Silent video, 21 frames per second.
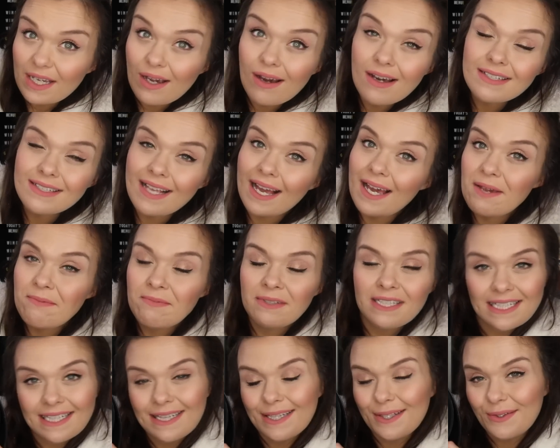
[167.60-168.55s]
because I am
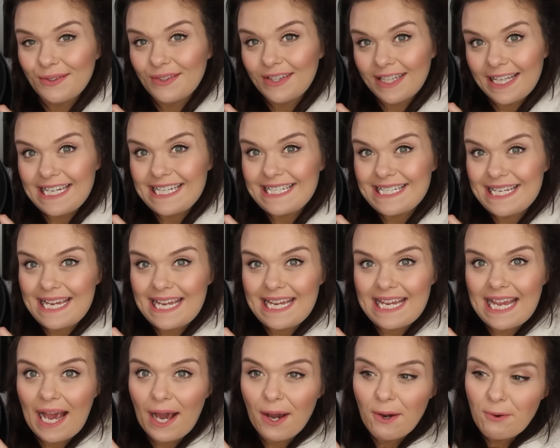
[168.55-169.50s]
a little old lady,
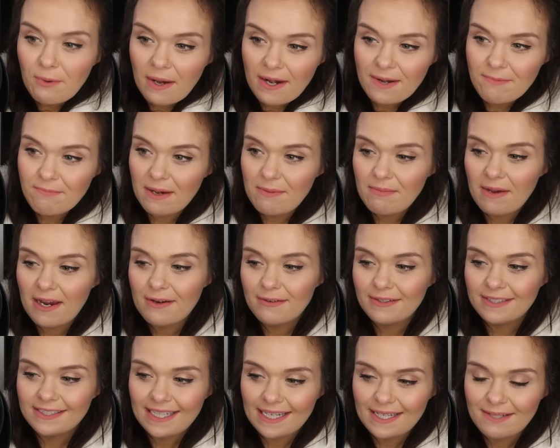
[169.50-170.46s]
when my
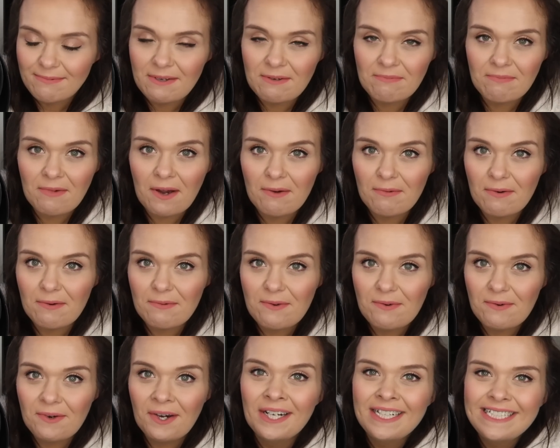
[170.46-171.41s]
parents asked me and Mark what
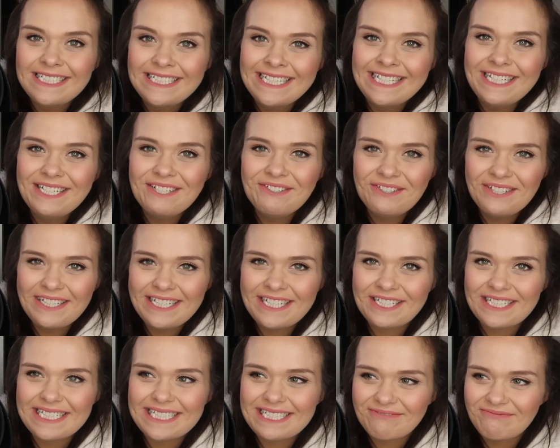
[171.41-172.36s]
we wanted for
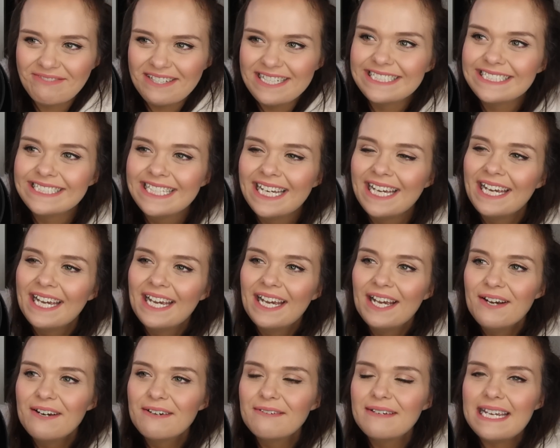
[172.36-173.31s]
Christmas,
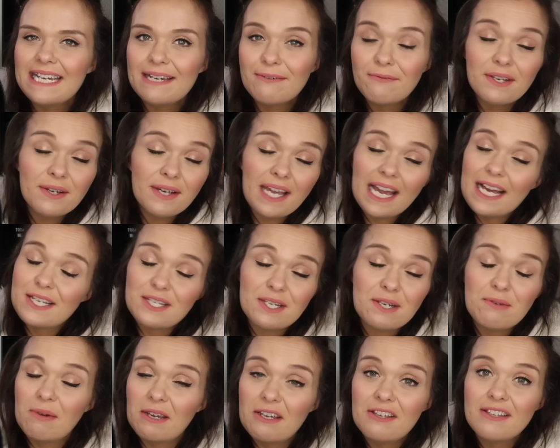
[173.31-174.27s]
we we
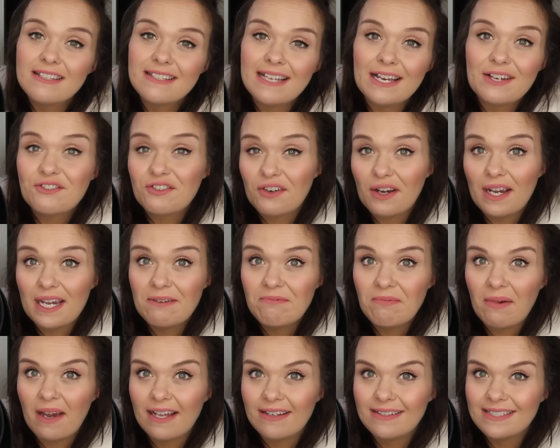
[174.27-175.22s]
actually both said
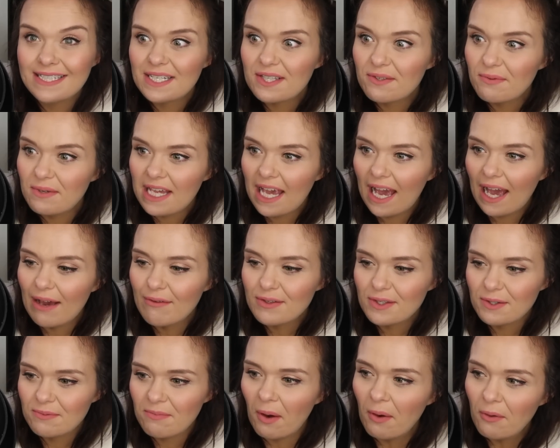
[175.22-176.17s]
frying pans, because we have
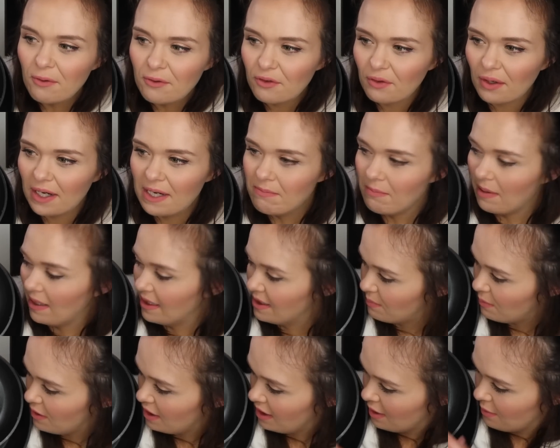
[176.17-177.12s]
some old frying
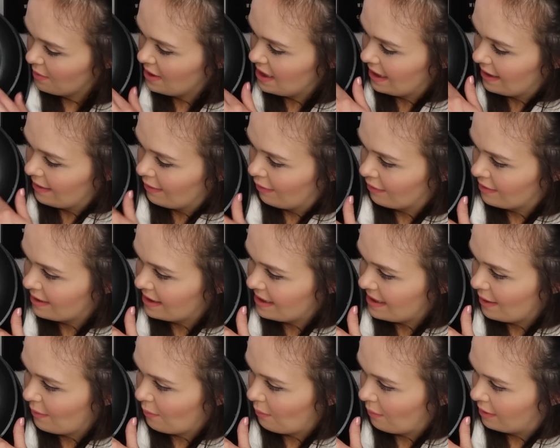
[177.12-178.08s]
pans, but you know when you get
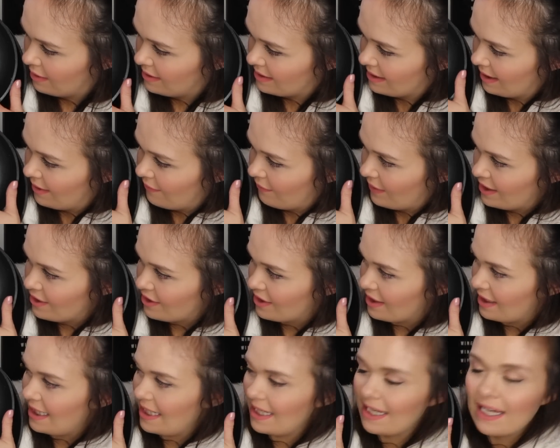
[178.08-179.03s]
non-stick ones and
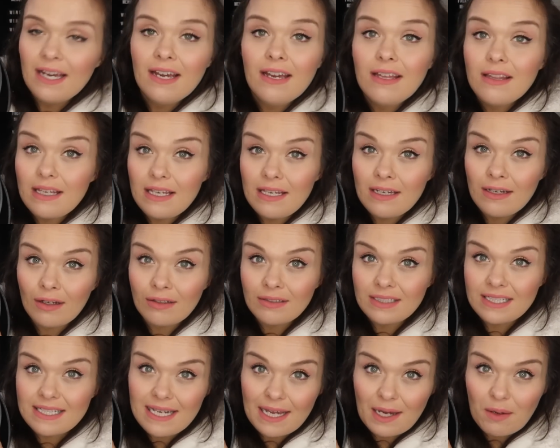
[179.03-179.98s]
eventually the
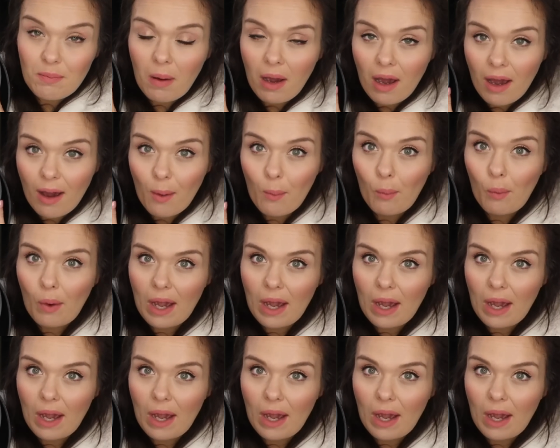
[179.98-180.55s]
non-stick part